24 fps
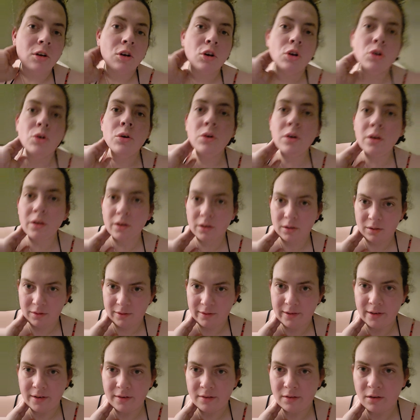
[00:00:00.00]
could
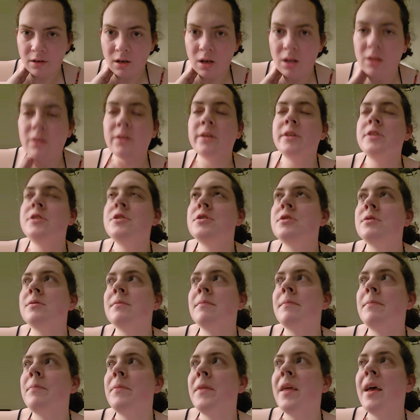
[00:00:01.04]
attend college.
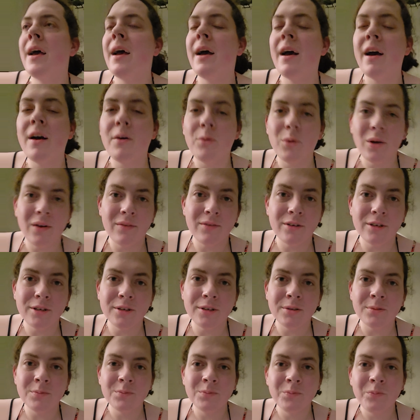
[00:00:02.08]

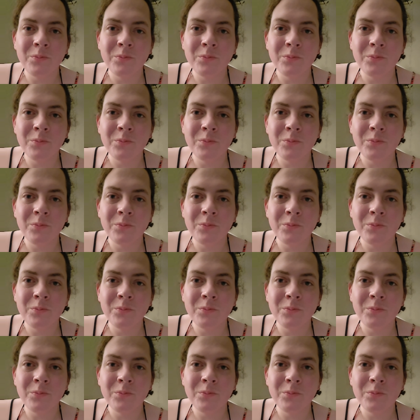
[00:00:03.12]
However,